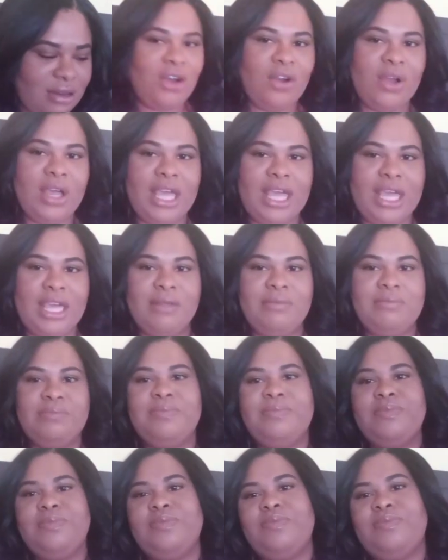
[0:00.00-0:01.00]
Okay,
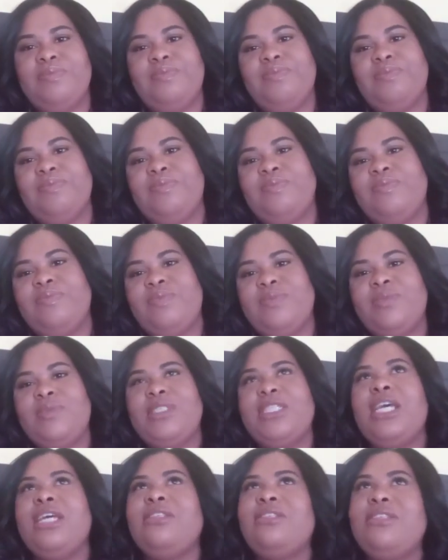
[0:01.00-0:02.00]

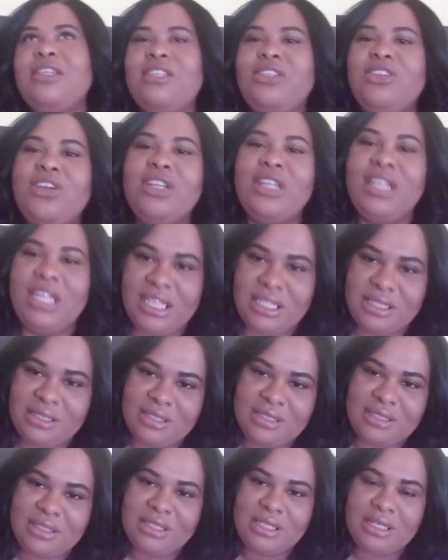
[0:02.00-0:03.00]
tinting your
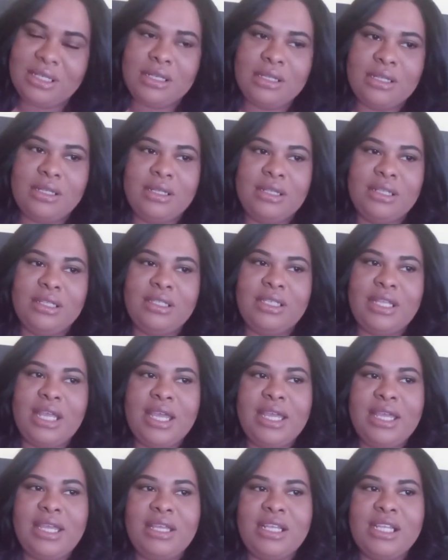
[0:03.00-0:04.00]
lace.
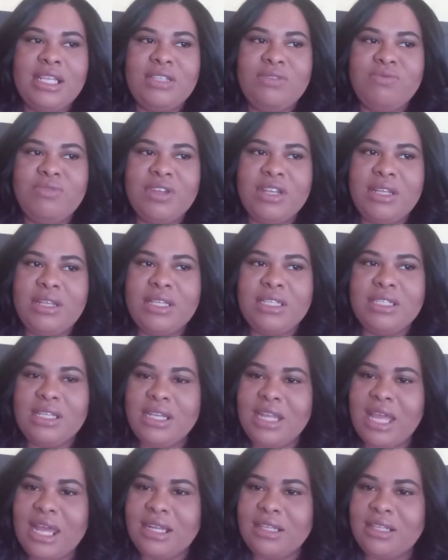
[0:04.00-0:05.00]
There's a
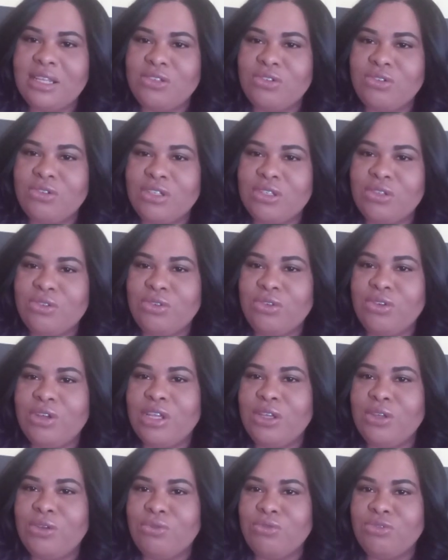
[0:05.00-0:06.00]
lot of things you can do. You
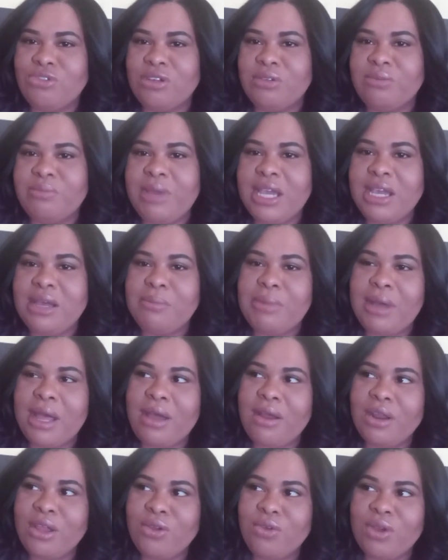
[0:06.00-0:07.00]
can use your makeup
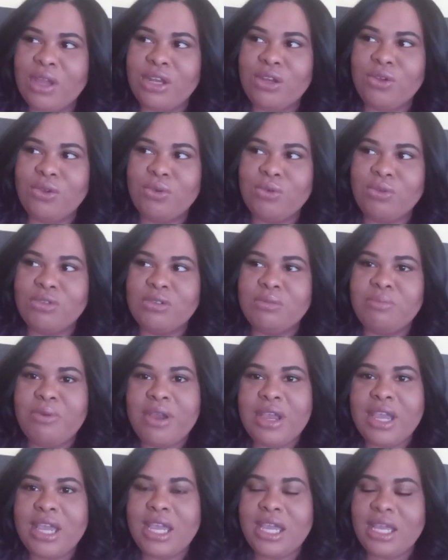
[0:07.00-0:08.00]
powder. You can use
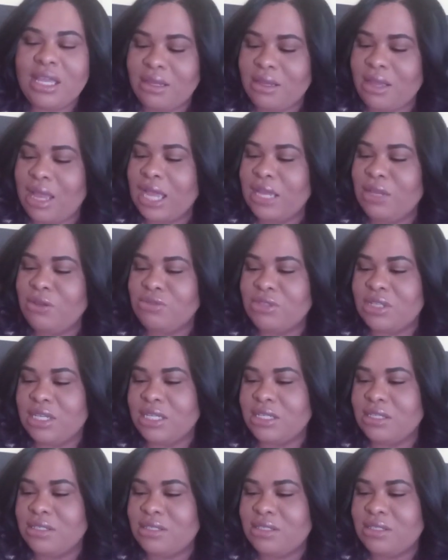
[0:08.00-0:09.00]
spray. I use
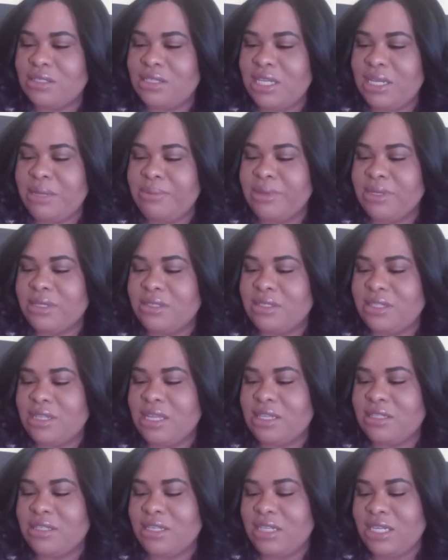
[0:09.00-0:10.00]
this Eben's
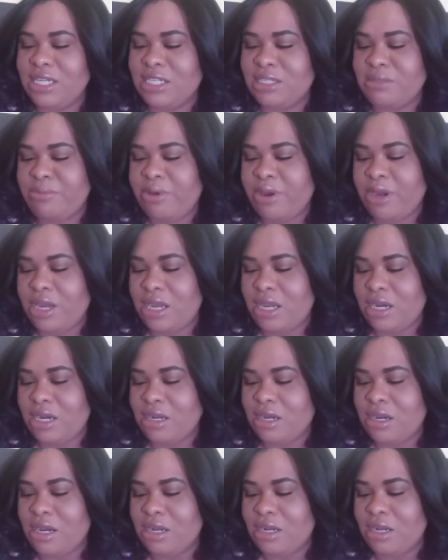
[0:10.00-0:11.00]
tinted lace spray in
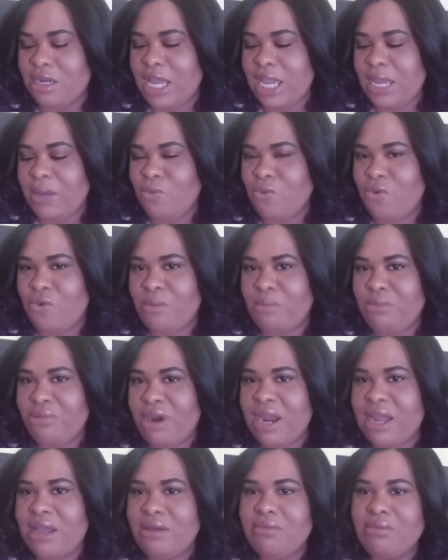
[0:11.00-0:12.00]
the color light warm
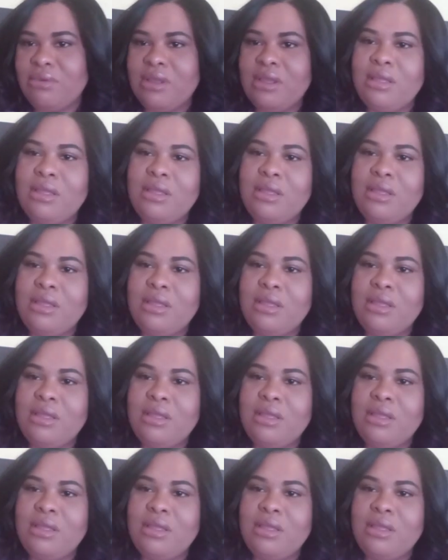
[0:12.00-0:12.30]
brown.